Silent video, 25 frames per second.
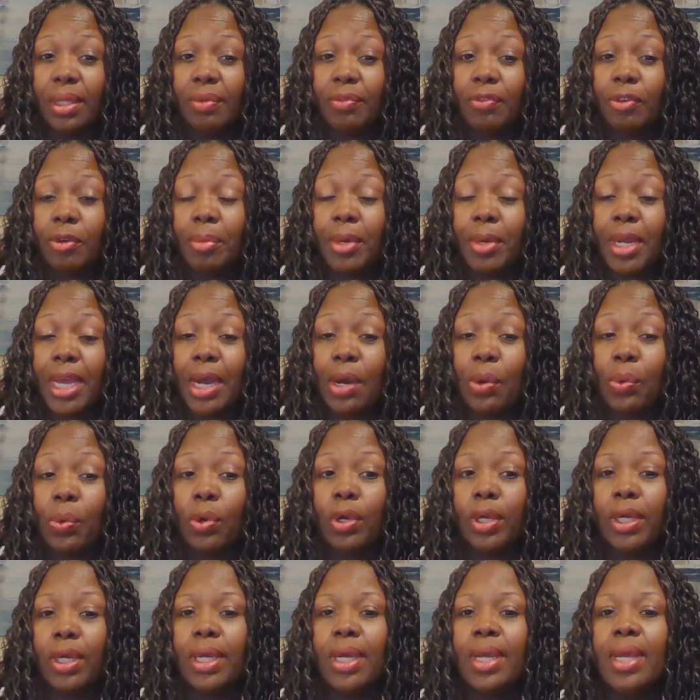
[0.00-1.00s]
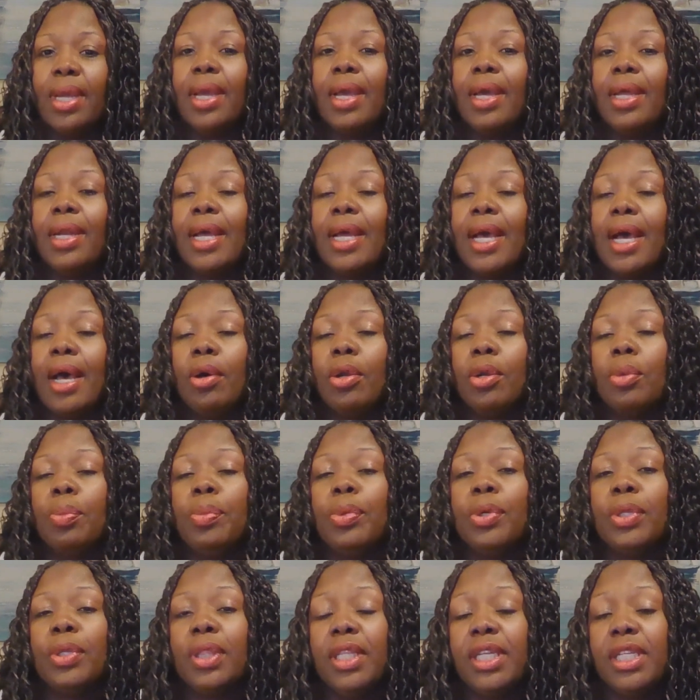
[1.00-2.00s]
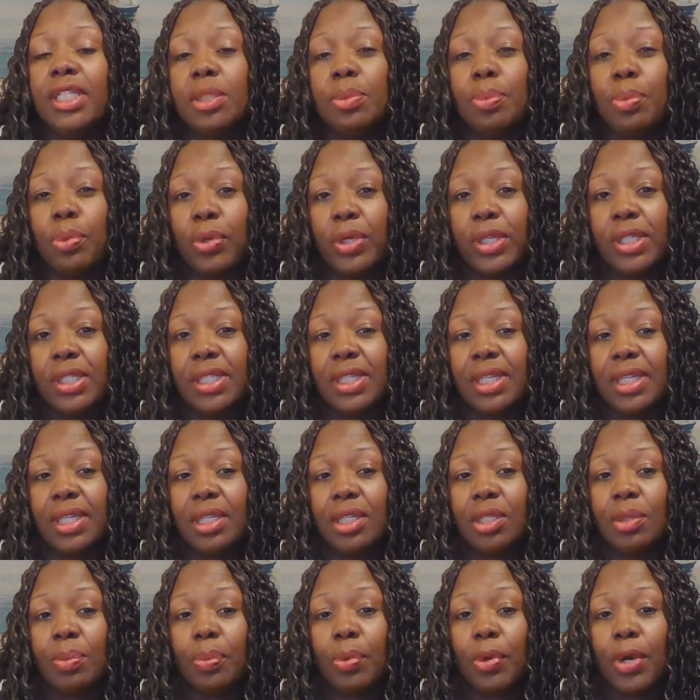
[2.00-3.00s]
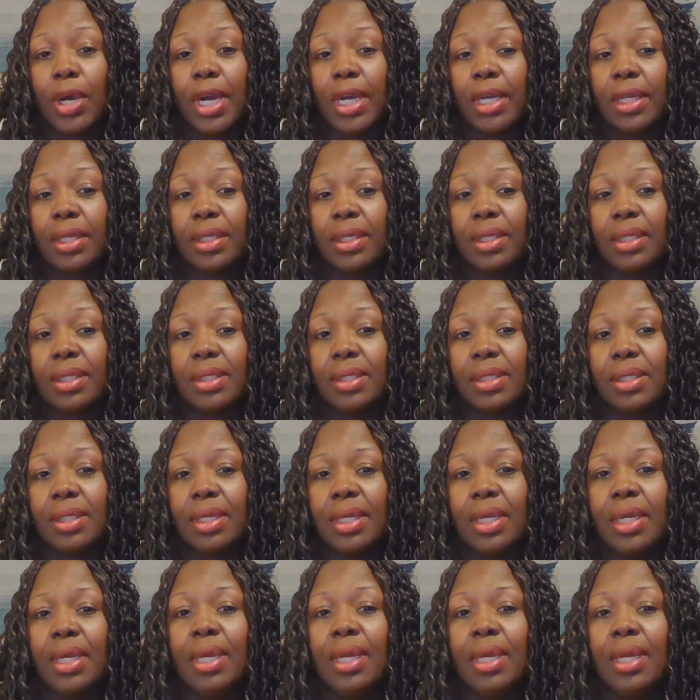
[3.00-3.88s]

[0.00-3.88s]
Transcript: from now on and how to put these points into practice.